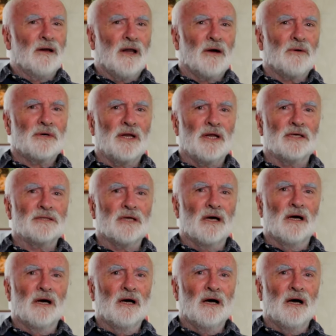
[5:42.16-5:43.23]
Nowadays,
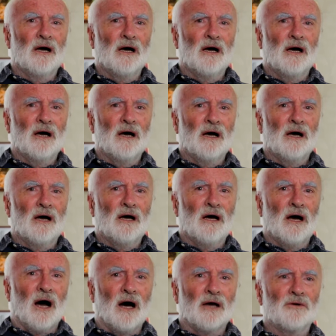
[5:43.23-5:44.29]

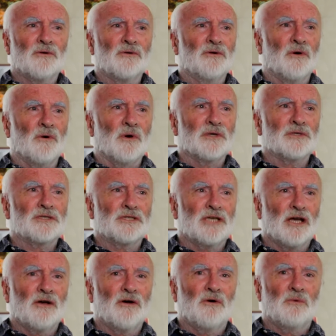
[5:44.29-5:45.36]
I don't know a
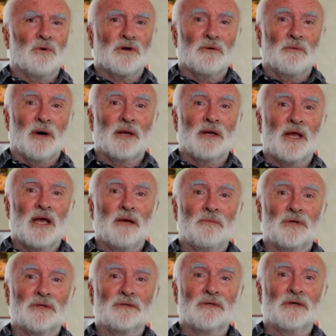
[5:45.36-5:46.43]
single one of my
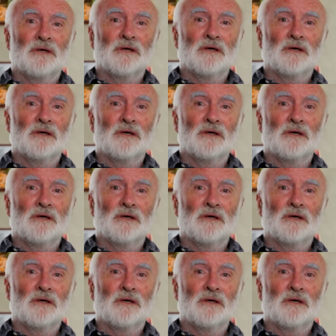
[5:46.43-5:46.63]
neighbours.